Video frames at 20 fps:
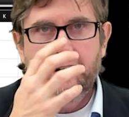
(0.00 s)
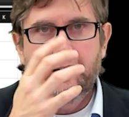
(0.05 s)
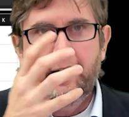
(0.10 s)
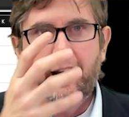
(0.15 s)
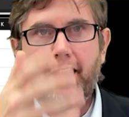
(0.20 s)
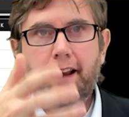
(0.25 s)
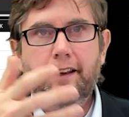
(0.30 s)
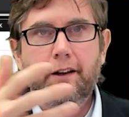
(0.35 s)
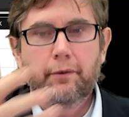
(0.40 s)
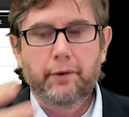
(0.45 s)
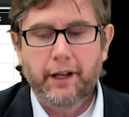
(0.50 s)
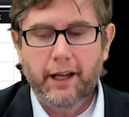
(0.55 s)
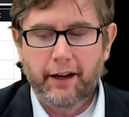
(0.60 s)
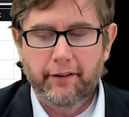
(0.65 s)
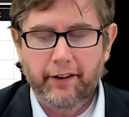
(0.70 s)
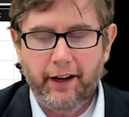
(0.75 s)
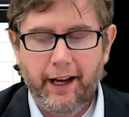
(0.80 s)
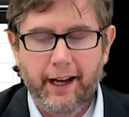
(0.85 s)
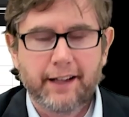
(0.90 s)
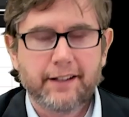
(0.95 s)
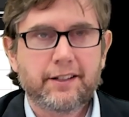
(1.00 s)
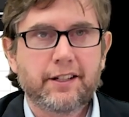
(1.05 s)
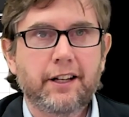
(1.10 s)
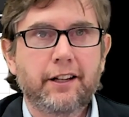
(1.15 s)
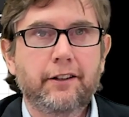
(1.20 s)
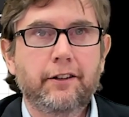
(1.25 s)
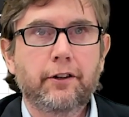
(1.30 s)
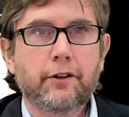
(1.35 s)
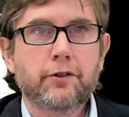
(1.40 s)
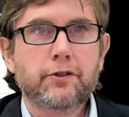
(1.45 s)
And then we have
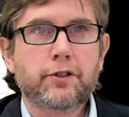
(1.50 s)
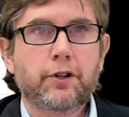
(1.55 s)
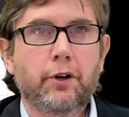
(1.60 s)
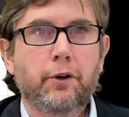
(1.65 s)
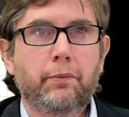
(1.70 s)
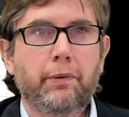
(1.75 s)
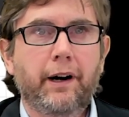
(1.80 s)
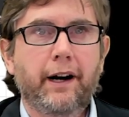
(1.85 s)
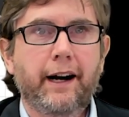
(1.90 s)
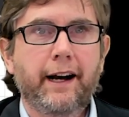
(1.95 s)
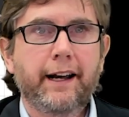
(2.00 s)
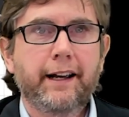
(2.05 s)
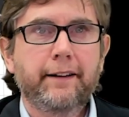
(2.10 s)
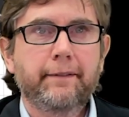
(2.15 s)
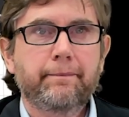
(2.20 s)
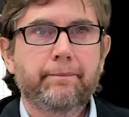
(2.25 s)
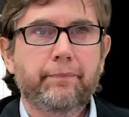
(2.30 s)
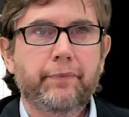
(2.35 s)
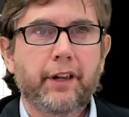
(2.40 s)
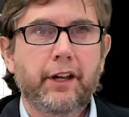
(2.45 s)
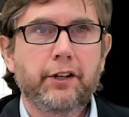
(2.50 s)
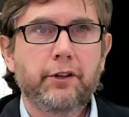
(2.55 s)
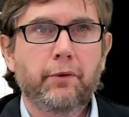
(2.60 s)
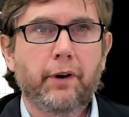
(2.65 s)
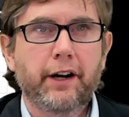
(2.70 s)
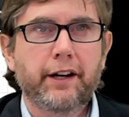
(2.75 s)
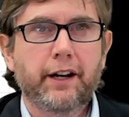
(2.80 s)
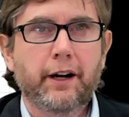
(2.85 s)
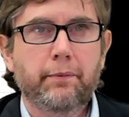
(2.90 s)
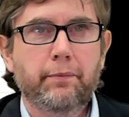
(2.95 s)
18 years go by, and you
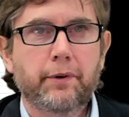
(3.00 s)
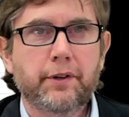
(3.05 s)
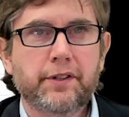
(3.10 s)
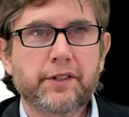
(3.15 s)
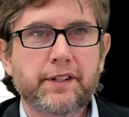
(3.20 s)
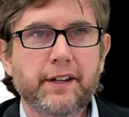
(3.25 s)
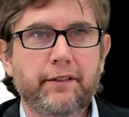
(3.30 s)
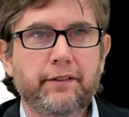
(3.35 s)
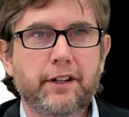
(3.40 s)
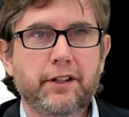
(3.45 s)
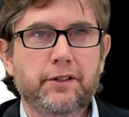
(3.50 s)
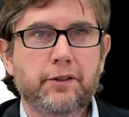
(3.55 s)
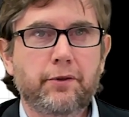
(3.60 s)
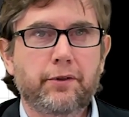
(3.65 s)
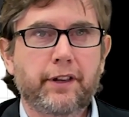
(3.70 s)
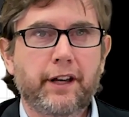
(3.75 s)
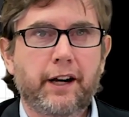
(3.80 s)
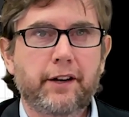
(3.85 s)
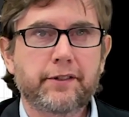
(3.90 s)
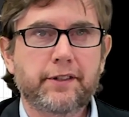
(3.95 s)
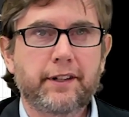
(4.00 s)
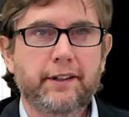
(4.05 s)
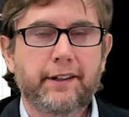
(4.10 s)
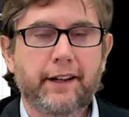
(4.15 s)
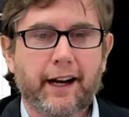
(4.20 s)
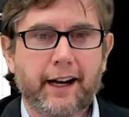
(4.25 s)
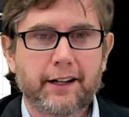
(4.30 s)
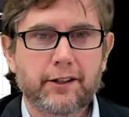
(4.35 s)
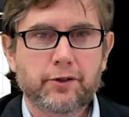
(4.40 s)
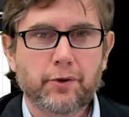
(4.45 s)
wind up with
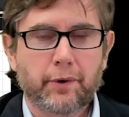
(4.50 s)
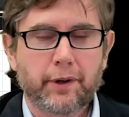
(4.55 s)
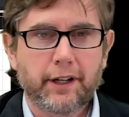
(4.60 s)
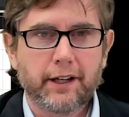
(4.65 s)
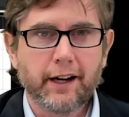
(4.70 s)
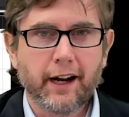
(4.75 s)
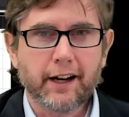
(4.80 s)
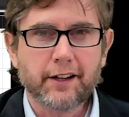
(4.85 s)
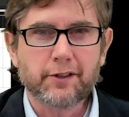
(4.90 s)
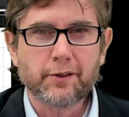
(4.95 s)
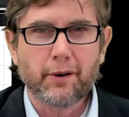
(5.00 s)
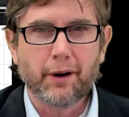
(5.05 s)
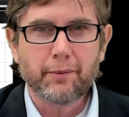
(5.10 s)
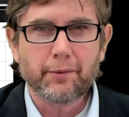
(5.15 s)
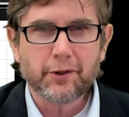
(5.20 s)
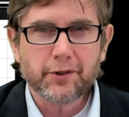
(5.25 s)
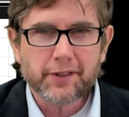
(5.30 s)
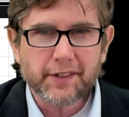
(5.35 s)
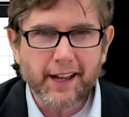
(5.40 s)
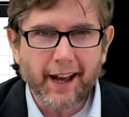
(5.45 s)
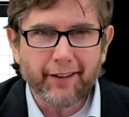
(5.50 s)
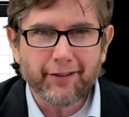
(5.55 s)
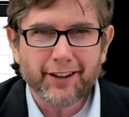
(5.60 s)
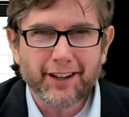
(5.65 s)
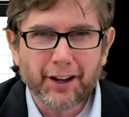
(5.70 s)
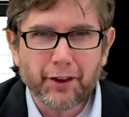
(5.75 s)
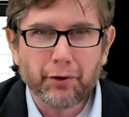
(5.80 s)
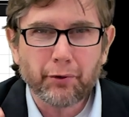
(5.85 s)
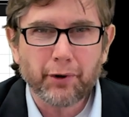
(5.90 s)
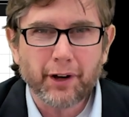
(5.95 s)
$72,929. So almost
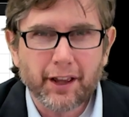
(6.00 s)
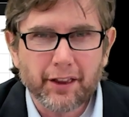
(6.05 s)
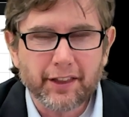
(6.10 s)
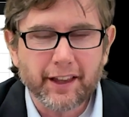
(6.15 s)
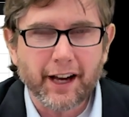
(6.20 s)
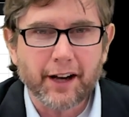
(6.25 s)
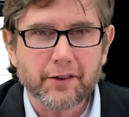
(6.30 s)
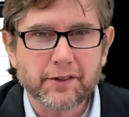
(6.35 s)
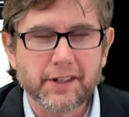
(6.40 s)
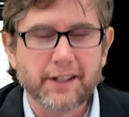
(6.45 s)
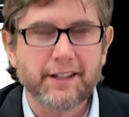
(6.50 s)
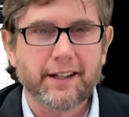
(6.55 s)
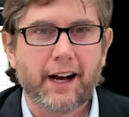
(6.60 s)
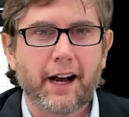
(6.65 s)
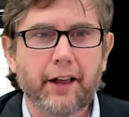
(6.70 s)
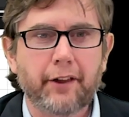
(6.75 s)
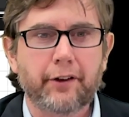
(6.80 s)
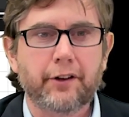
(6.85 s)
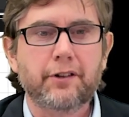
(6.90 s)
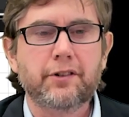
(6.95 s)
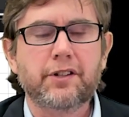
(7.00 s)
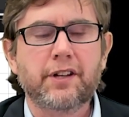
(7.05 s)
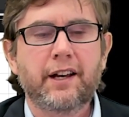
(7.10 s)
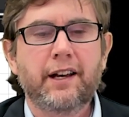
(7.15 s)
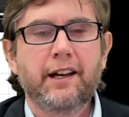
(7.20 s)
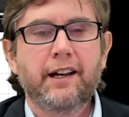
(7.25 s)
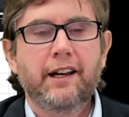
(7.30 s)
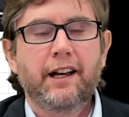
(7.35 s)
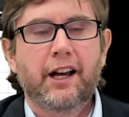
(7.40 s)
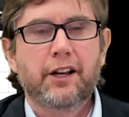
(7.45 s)
$73,000
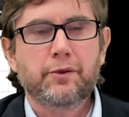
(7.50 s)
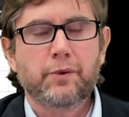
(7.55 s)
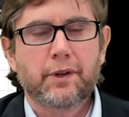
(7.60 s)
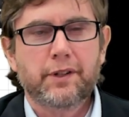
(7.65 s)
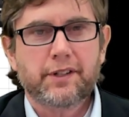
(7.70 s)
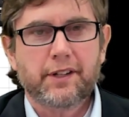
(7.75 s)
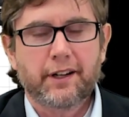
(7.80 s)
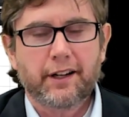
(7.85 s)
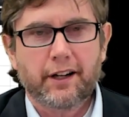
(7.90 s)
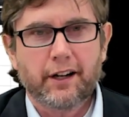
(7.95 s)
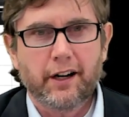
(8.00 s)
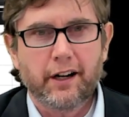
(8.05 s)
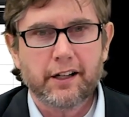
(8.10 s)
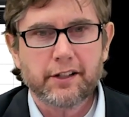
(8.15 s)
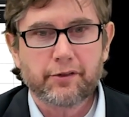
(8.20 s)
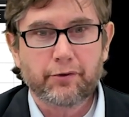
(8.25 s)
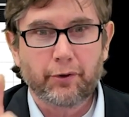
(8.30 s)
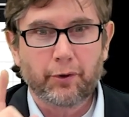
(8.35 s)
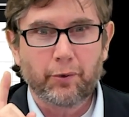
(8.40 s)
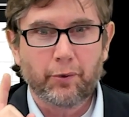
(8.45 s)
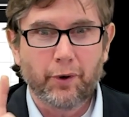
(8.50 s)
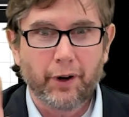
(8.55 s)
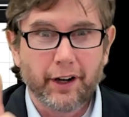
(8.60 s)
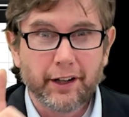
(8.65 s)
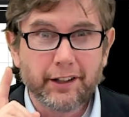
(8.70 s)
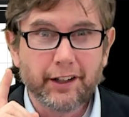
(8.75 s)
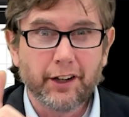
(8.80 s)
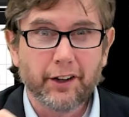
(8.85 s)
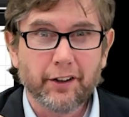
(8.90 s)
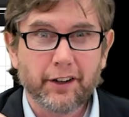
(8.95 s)
is what it's going to cost for 1
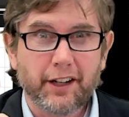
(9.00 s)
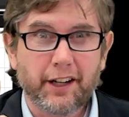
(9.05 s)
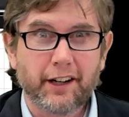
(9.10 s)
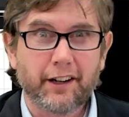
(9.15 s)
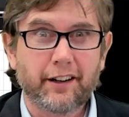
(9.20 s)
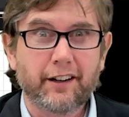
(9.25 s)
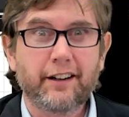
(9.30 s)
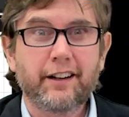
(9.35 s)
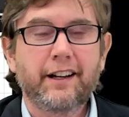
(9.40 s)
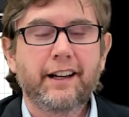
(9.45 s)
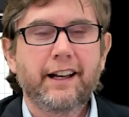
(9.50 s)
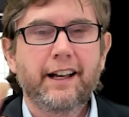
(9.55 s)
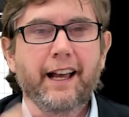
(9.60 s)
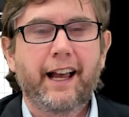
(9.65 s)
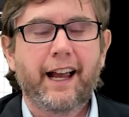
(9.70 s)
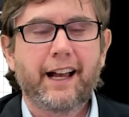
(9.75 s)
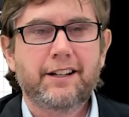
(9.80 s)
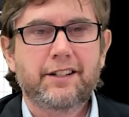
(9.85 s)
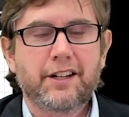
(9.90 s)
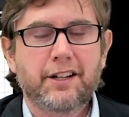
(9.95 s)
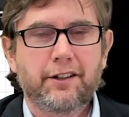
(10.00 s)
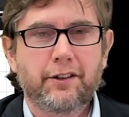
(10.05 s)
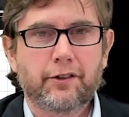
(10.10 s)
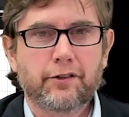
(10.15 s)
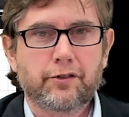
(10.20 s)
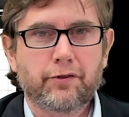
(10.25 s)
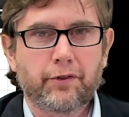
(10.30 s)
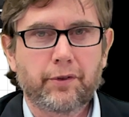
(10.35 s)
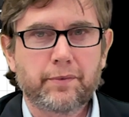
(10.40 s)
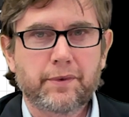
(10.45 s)
year here, 18 years
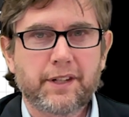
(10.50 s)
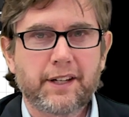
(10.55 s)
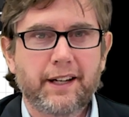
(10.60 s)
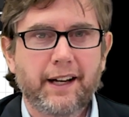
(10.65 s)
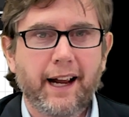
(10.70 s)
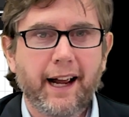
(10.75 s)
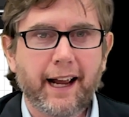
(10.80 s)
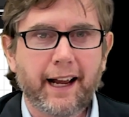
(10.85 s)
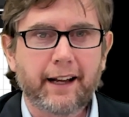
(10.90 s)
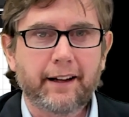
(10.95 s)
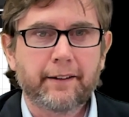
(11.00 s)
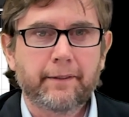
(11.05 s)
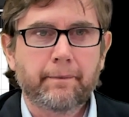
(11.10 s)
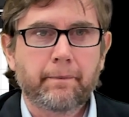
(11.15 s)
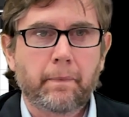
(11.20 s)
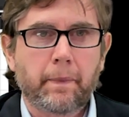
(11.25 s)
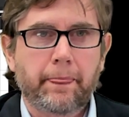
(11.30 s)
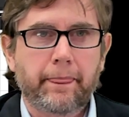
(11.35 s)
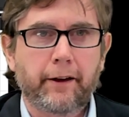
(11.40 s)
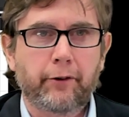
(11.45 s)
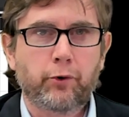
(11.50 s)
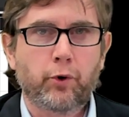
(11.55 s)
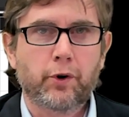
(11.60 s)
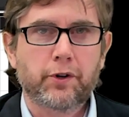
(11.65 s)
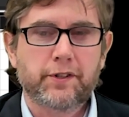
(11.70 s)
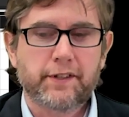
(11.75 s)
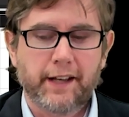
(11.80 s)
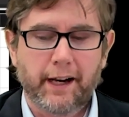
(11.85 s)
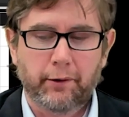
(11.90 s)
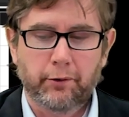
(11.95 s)
from today. Of
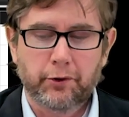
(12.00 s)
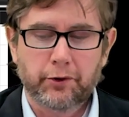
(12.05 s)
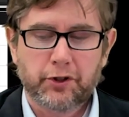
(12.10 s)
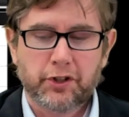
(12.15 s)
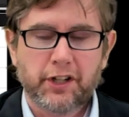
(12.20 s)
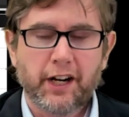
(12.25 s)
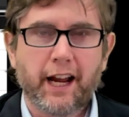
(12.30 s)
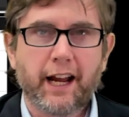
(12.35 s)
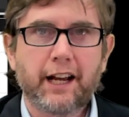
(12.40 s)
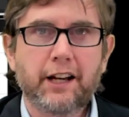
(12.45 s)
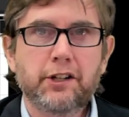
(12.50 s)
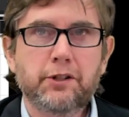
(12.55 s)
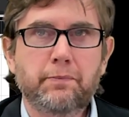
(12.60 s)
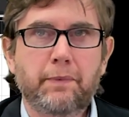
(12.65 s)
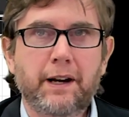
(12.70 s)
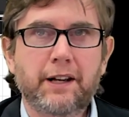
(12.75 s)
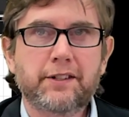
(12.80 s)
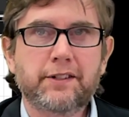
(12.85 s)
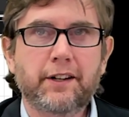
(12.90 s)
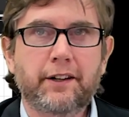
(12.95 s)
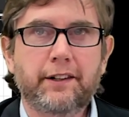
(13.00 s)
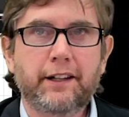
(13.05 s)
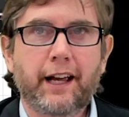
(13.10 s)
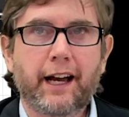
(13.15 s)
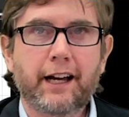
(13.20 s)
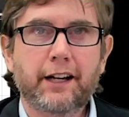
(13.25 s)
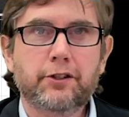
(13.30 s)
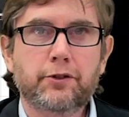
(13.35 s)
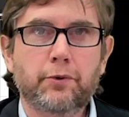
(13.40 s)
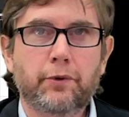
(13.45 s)
course, that will change based on the
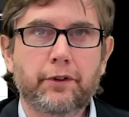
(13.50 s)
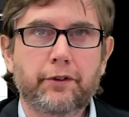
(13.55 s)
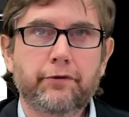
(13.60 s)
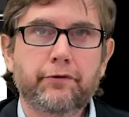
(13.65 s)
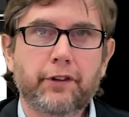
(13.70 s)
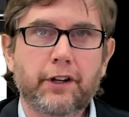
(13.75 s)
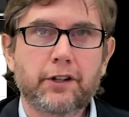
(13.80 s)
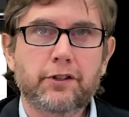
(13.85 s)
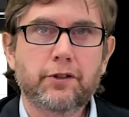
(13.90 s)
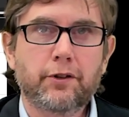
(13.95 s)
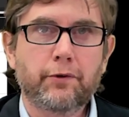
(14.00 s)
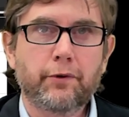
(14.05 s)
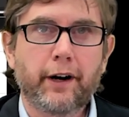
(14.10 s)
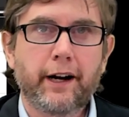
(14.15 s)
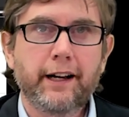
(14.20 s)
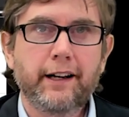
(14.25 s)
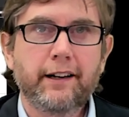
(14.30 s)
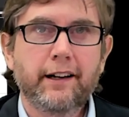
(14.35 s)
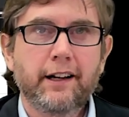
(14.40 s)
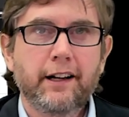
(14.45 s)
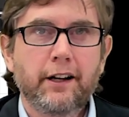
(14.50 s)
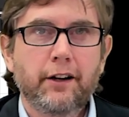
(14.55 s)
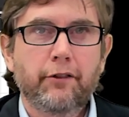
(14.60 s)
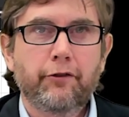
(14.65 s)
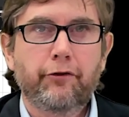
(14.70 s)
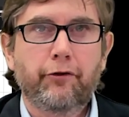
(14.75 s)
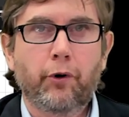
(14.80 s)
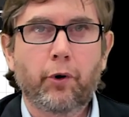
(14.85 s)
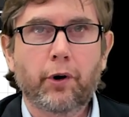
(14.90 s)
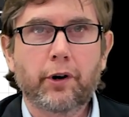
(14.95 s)
actual inflation rate.
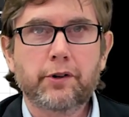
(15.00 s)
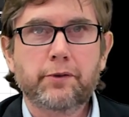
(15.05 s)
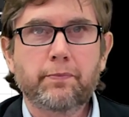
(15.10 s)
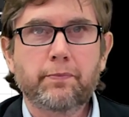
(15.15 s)
4 is